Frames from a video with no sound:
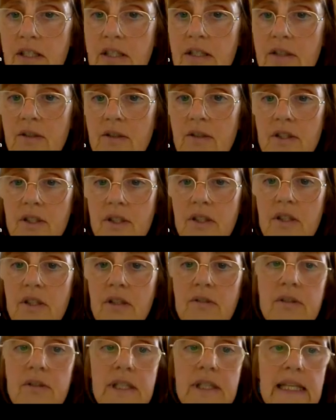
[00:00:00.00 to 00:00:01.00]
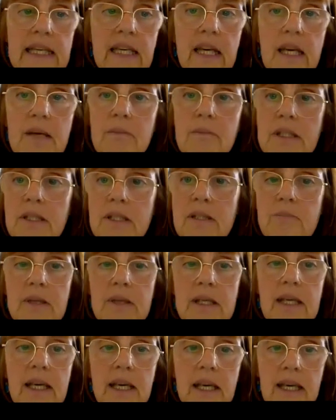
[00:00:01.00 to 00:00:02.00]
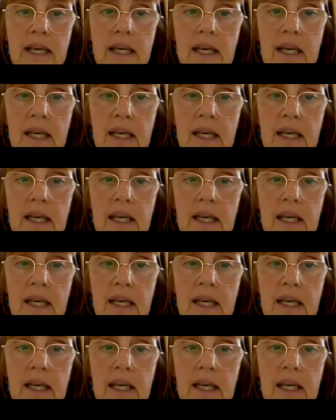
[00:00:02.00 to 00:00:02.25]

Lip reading: disorder really came into being.